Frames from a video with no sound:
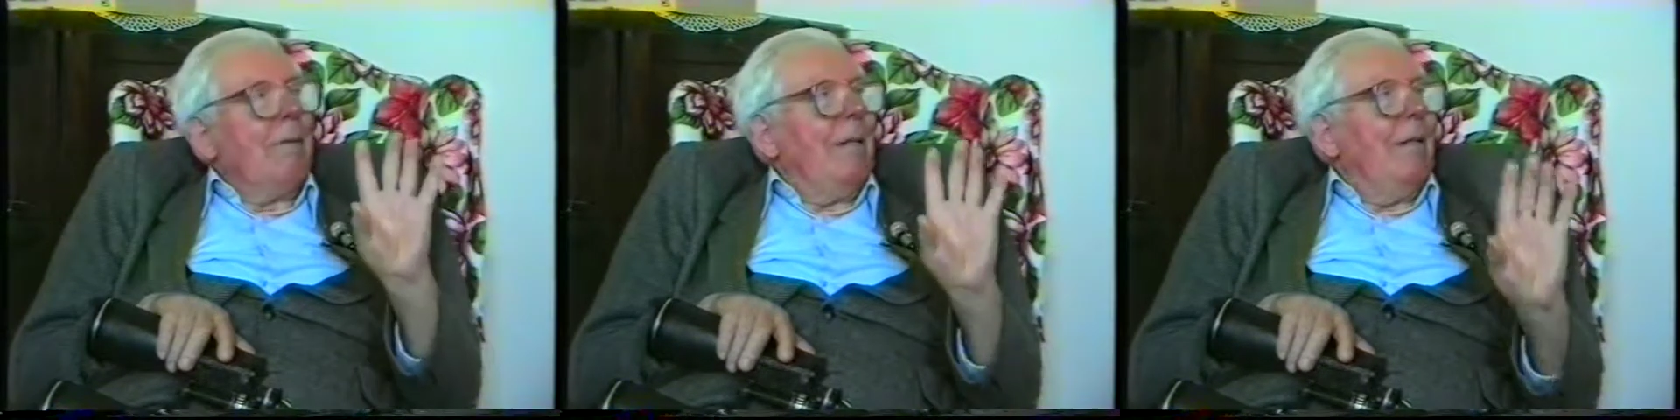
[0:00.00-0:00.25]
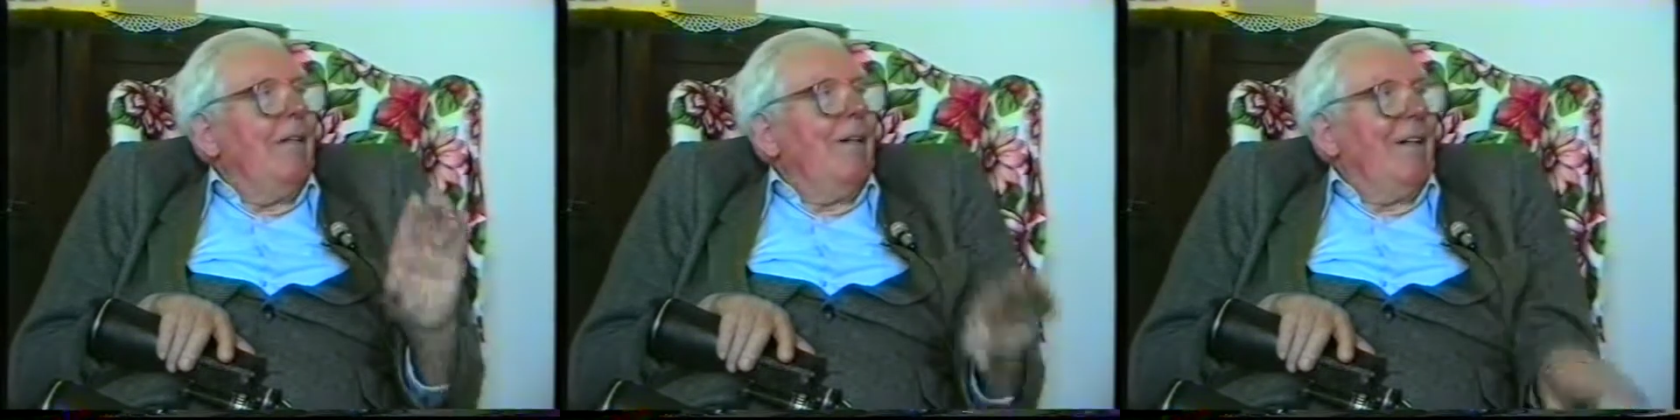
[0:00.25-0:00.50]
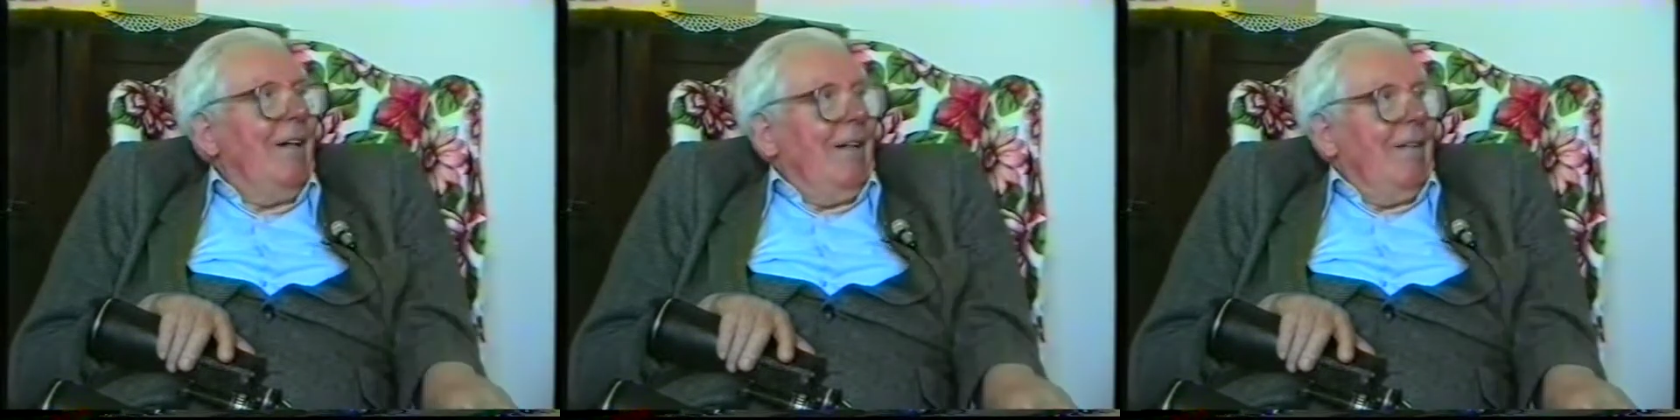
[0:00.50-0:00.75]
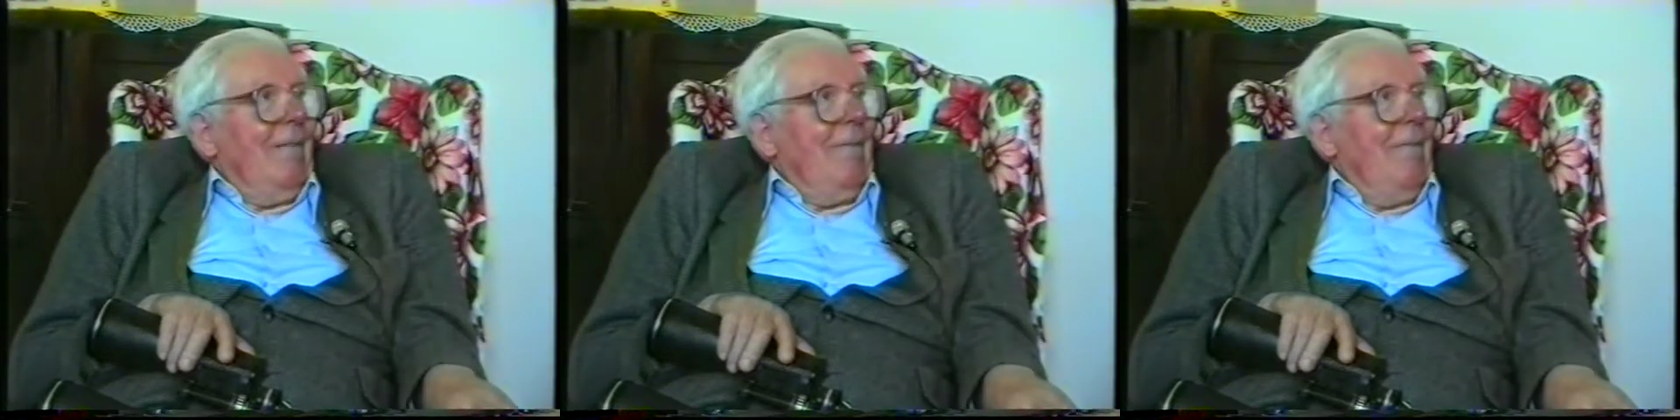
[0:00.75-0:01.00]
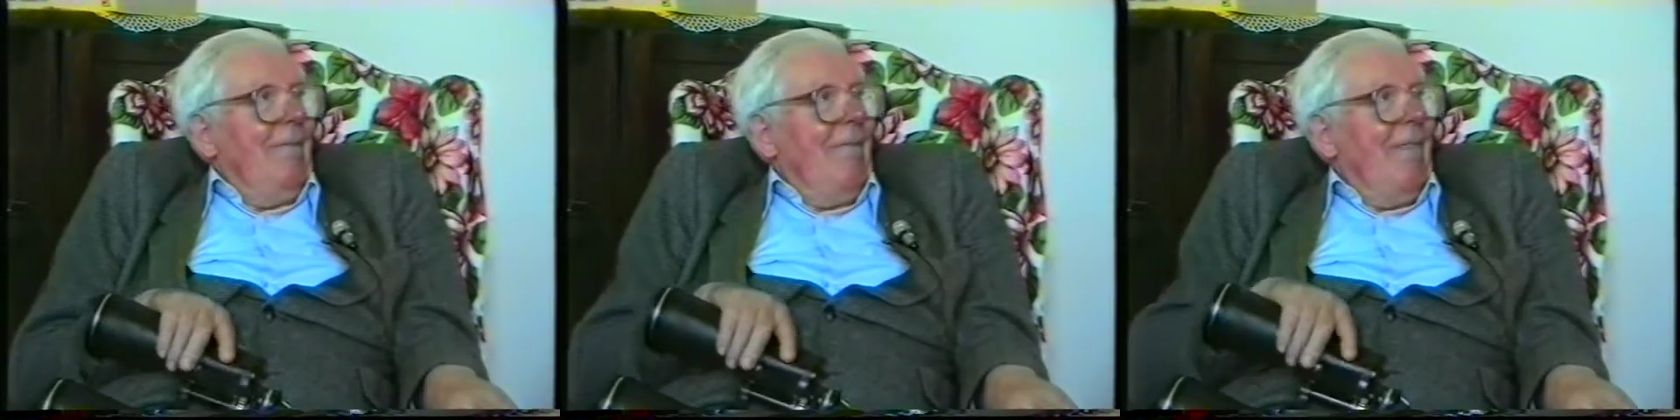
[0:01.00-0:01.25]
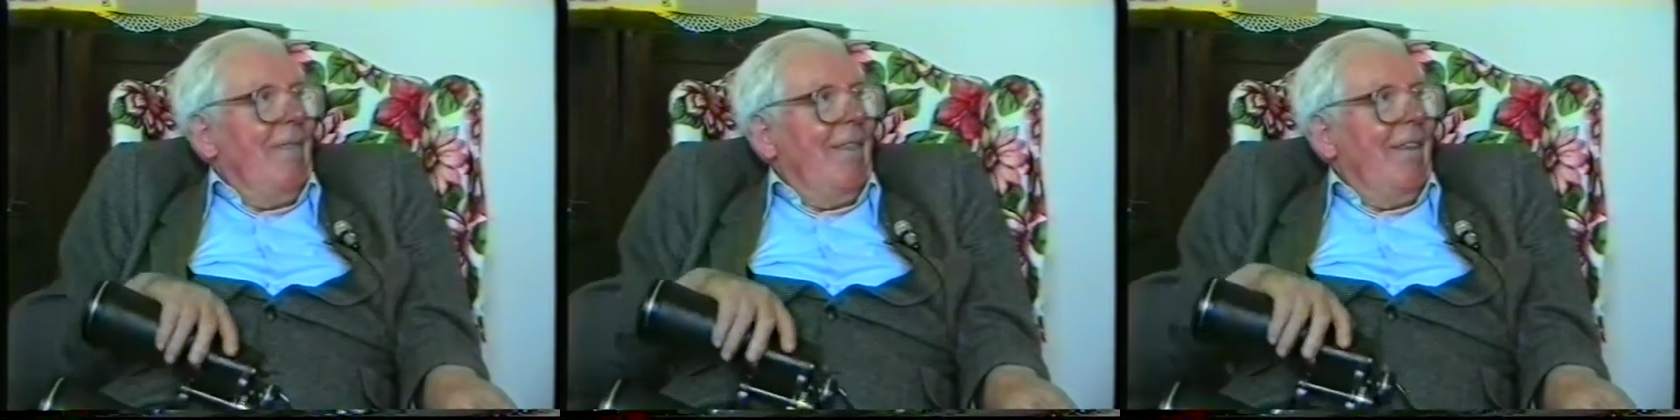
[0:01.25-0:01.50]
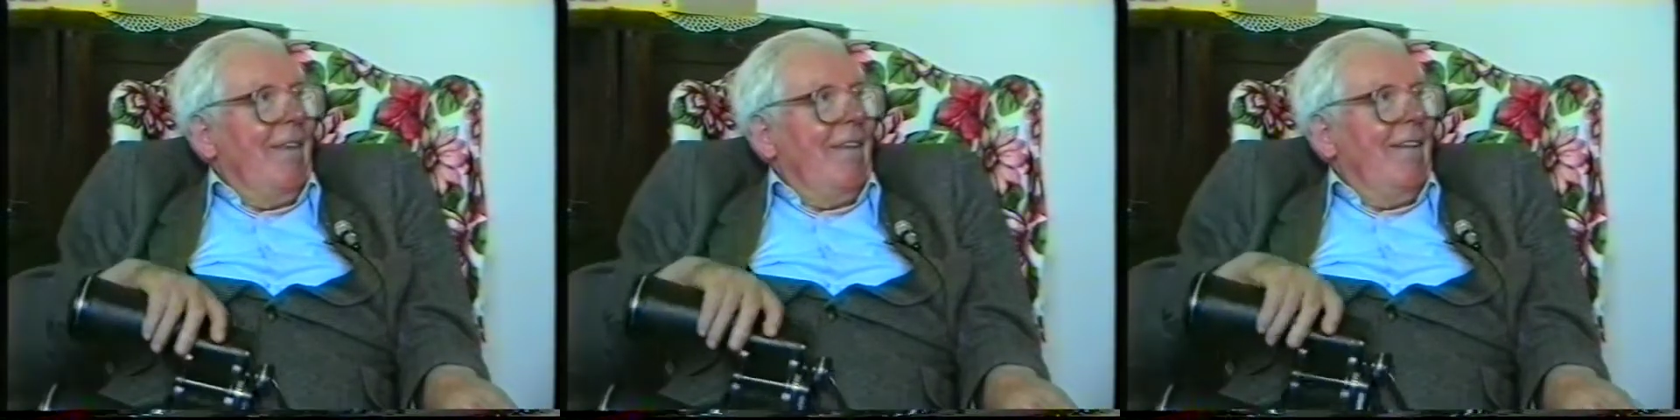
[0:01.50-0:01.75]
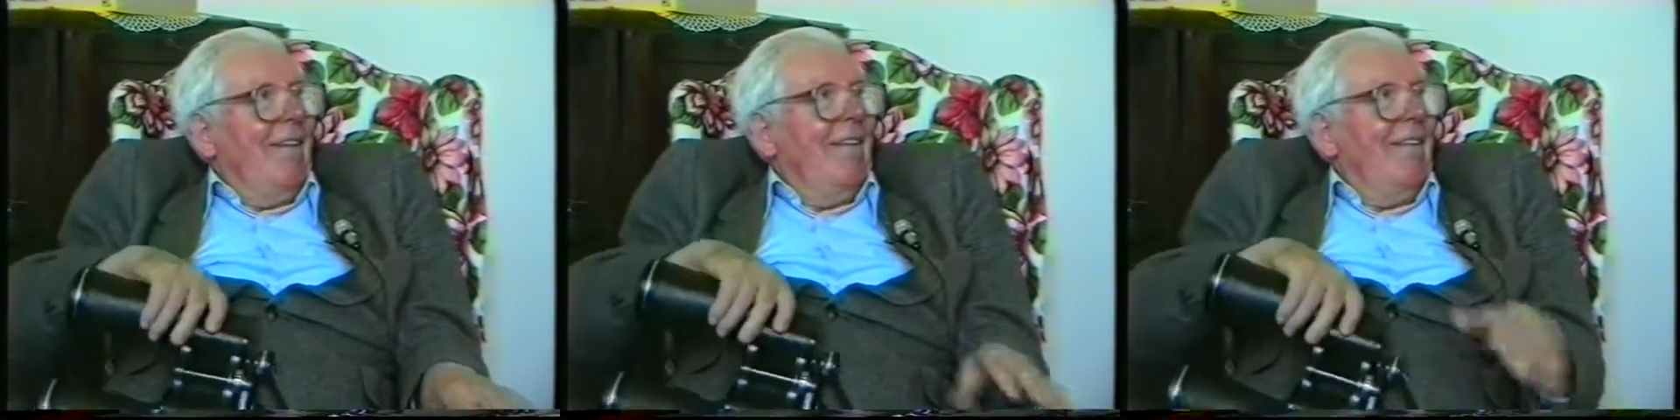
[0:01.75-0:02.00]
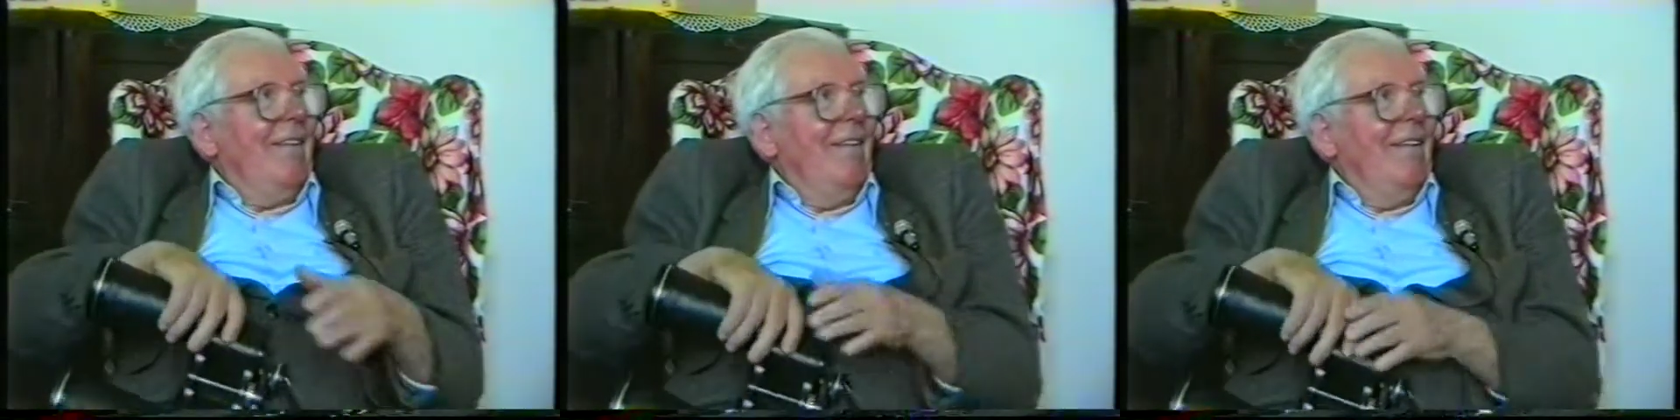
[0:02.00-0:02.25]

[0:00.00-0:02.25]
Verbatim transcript: to be like that. Yeah. Hmm yeah. novelist